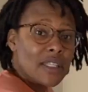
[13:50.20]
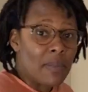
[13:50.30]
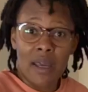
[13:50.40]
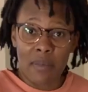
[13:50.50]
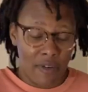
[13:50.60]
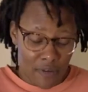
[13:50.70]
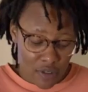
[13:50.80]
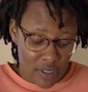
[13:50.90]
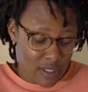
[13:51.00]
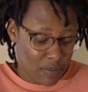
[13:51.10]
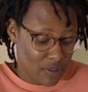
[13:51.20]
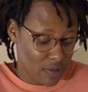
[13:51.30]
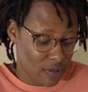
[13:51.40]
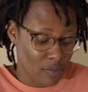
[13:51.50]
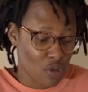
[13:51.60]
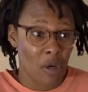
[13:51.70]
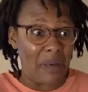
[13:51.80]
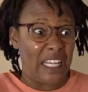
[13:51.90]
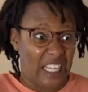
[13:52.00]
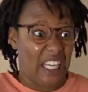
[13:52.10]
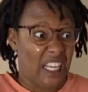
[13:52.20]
please mind my facial expressions because I'm sure I'm like,